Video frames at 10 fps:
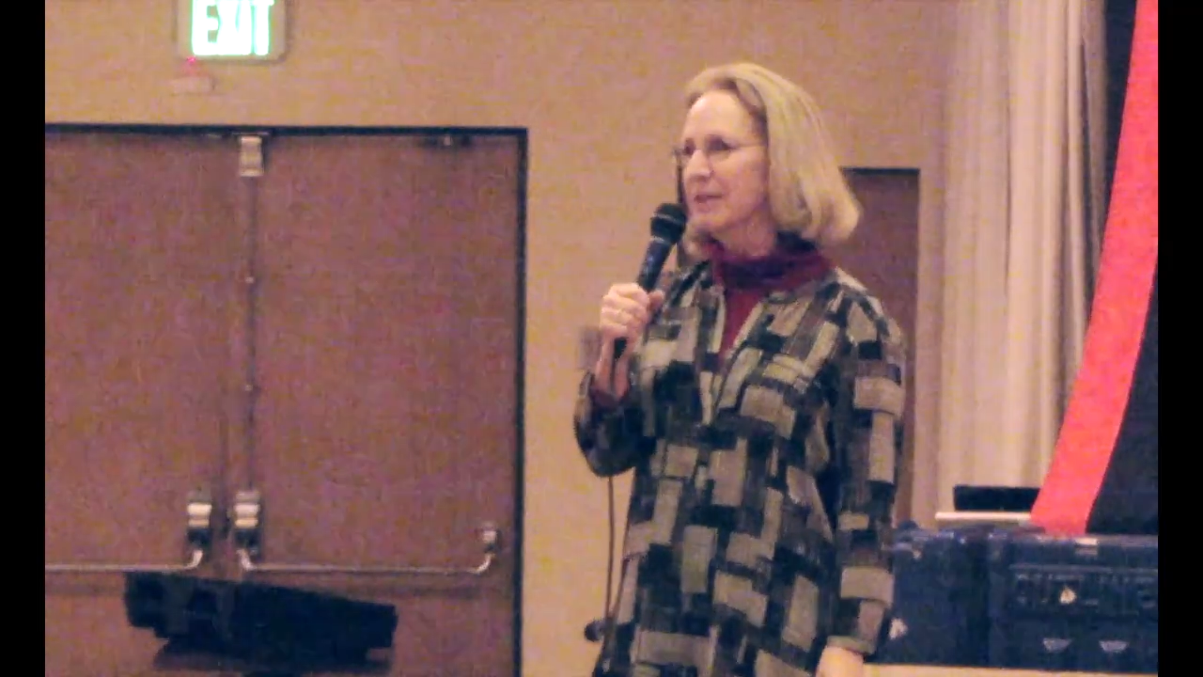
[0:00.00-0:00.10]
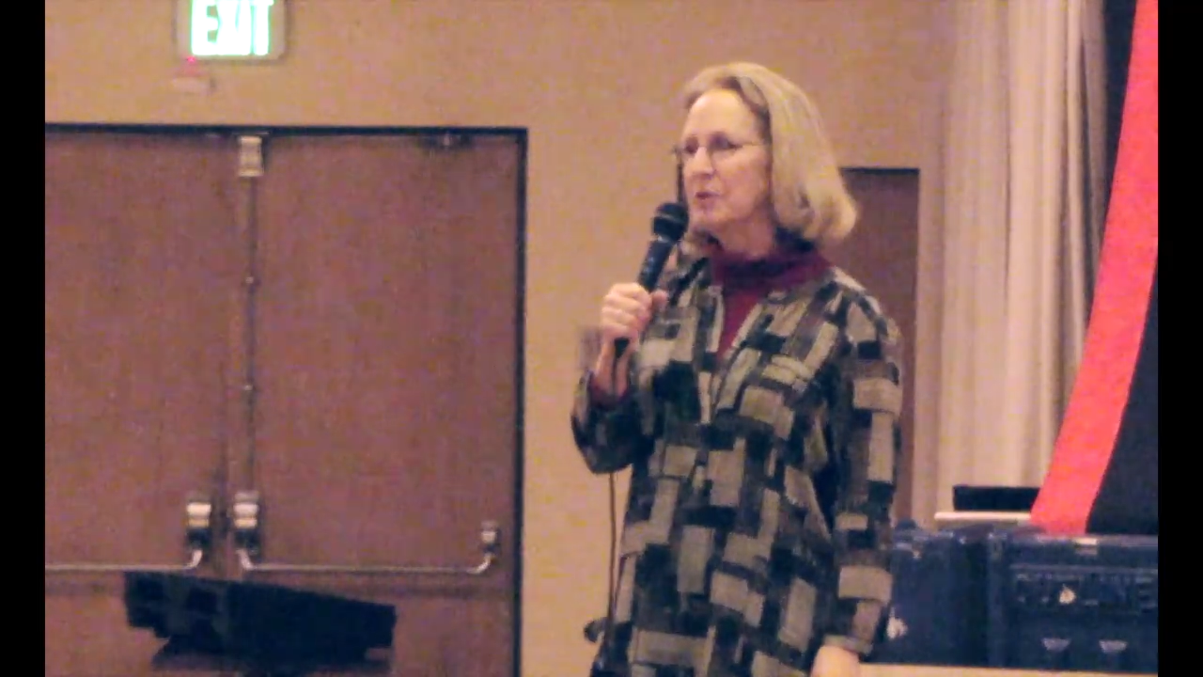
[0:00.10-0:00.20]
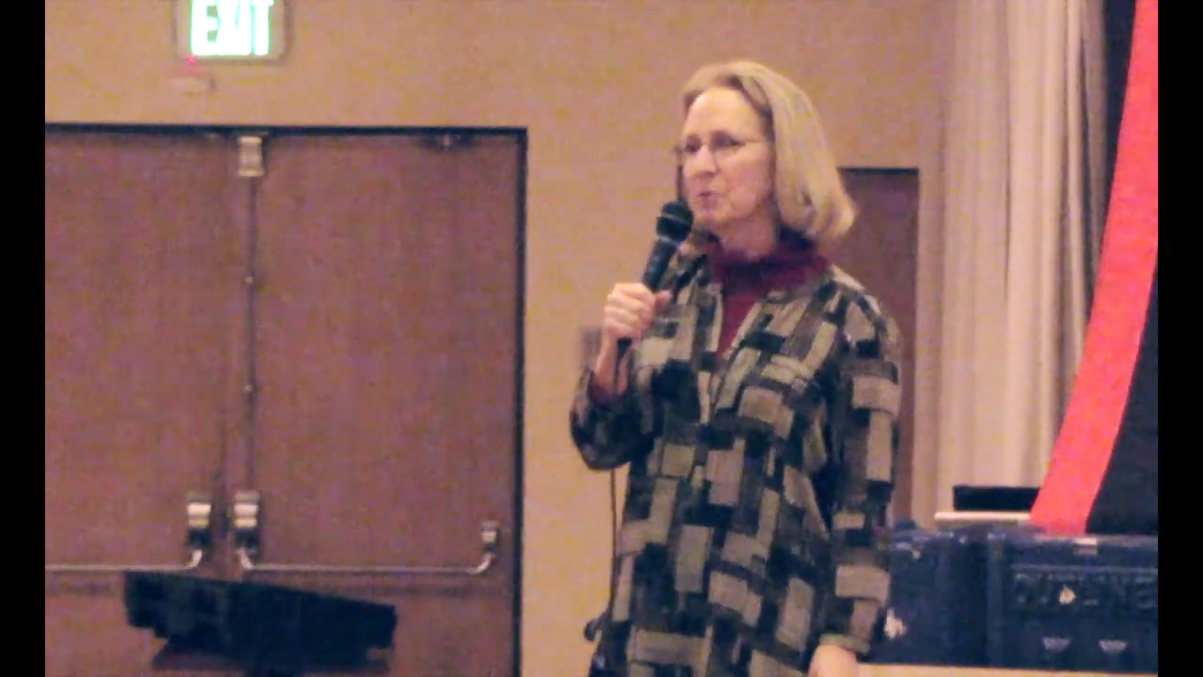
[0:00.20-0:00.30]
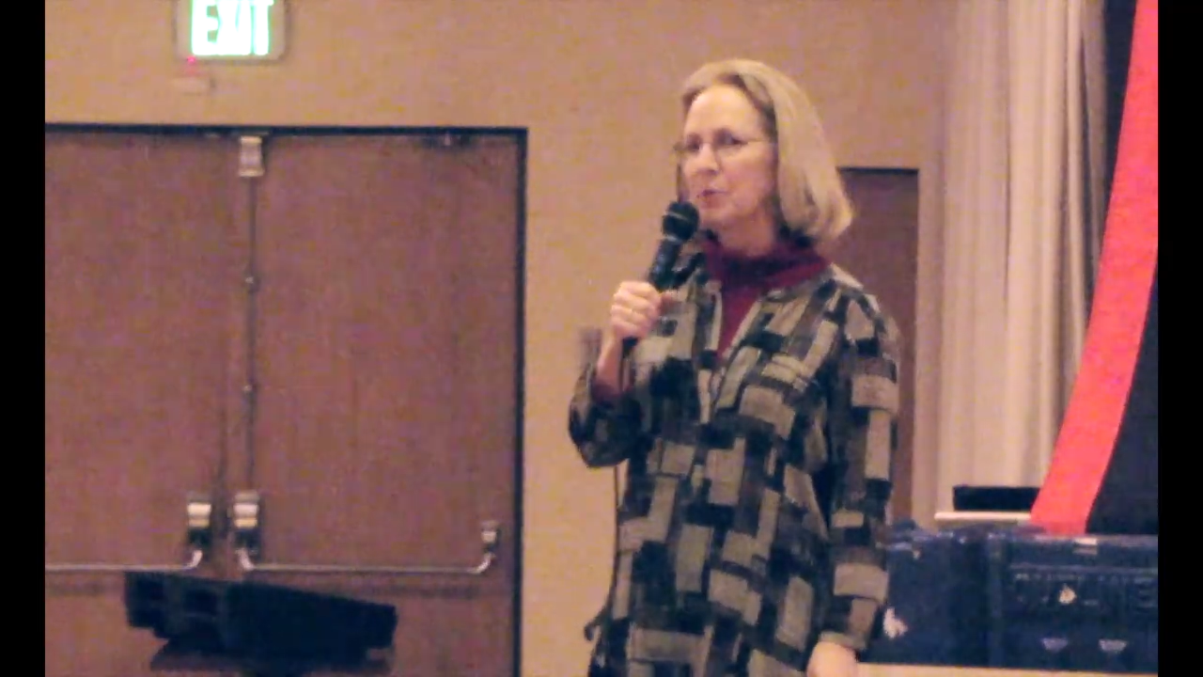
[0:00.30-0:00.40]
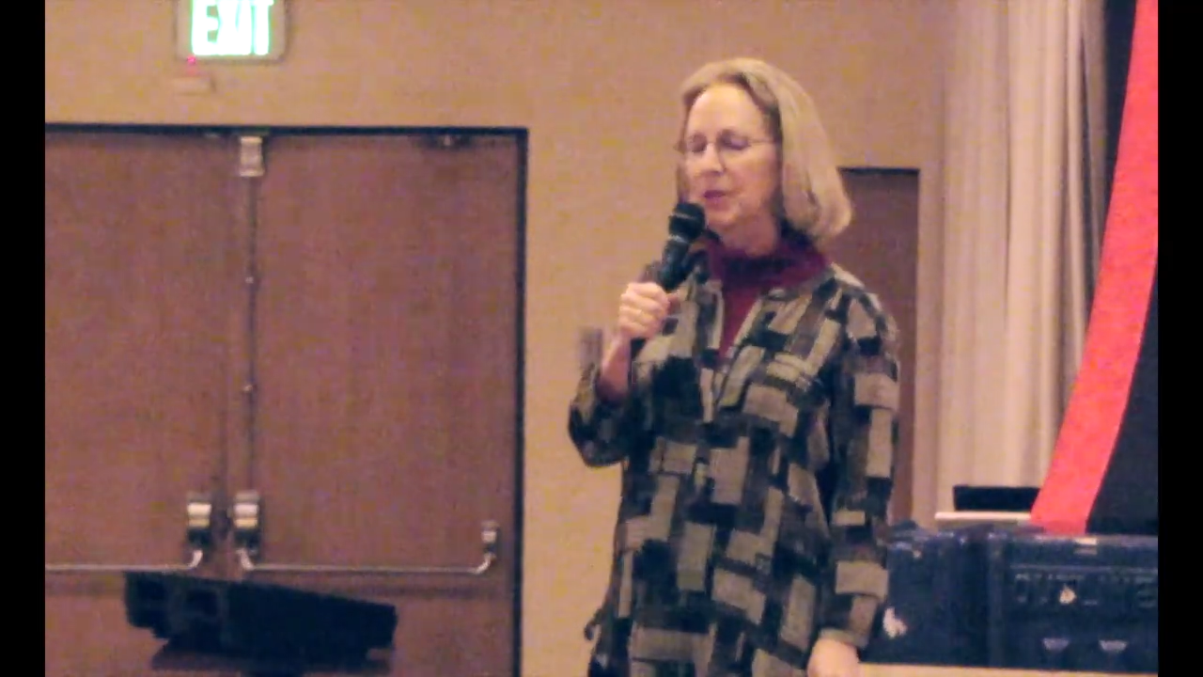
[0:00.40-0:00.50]

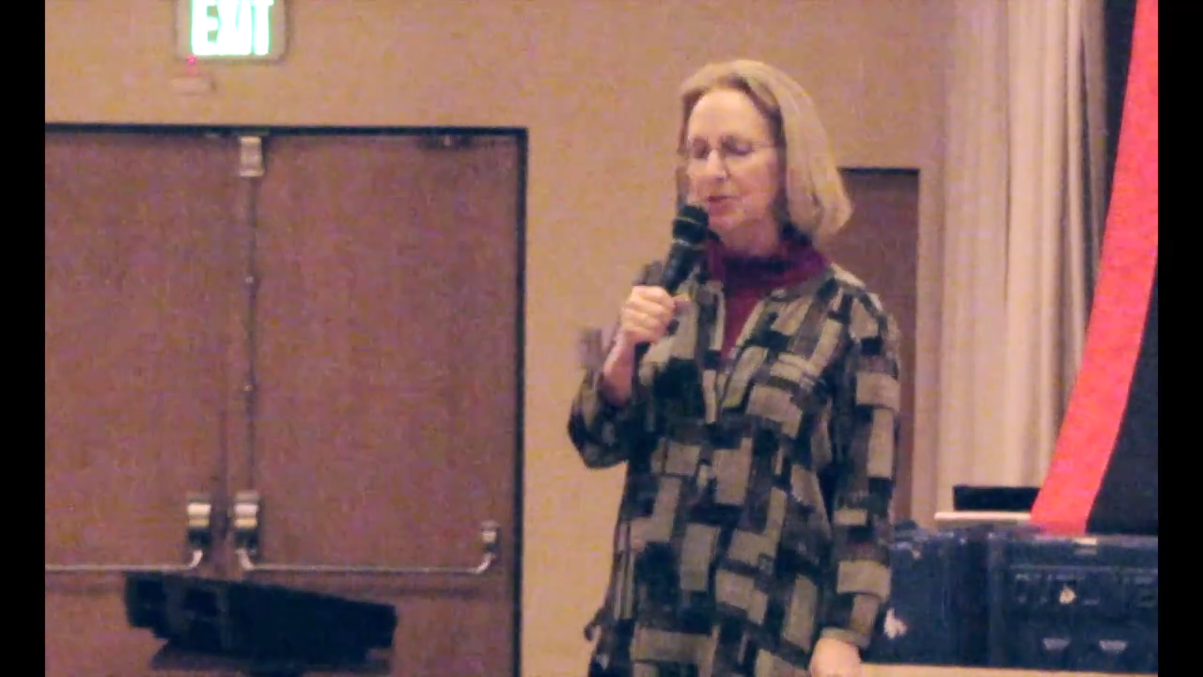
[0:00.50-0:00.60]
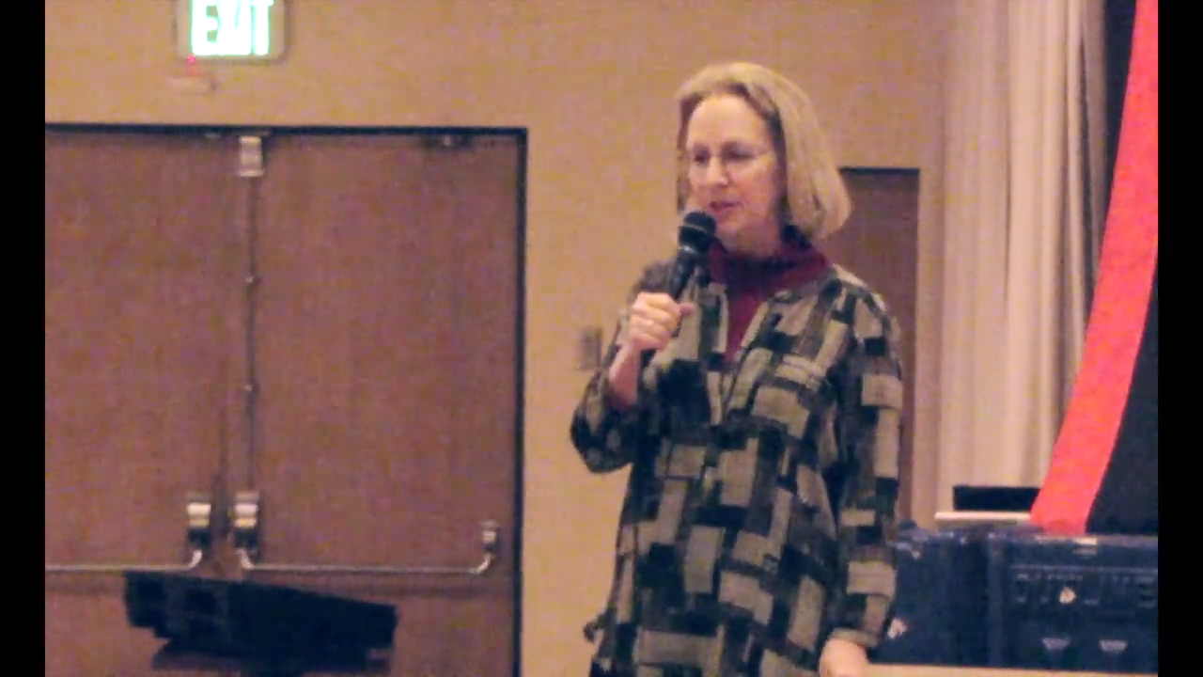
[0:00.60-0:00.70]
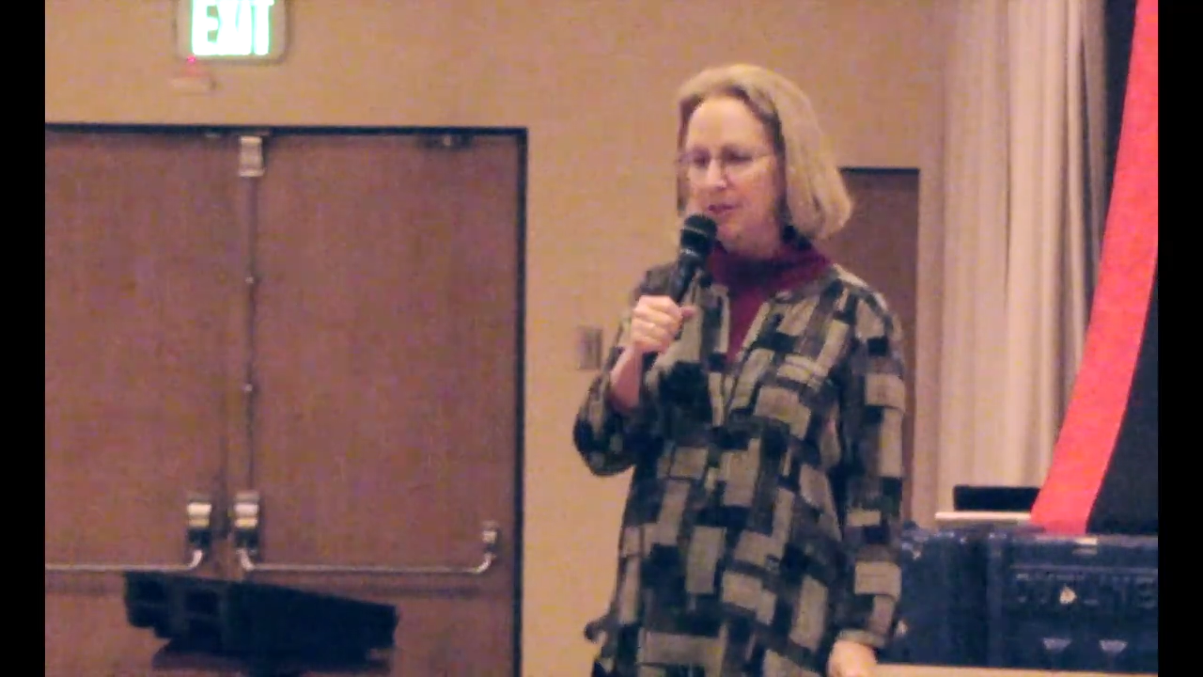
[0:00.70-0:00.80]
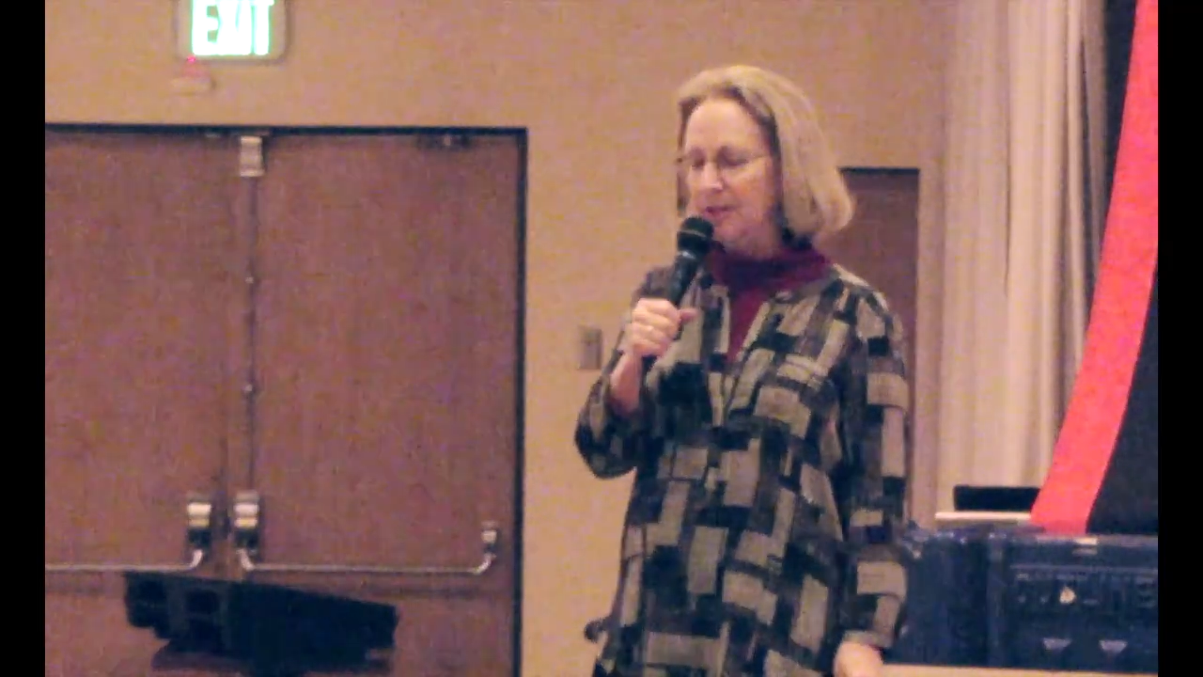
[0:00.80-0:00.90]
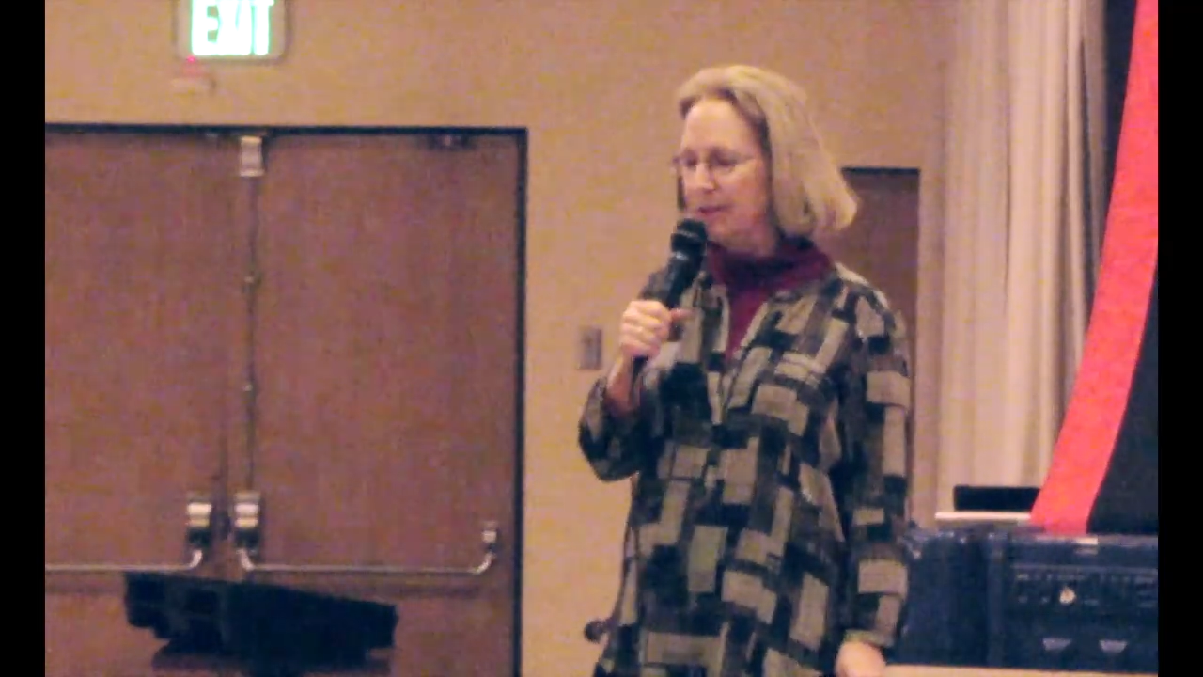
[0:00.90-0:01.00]
inspirational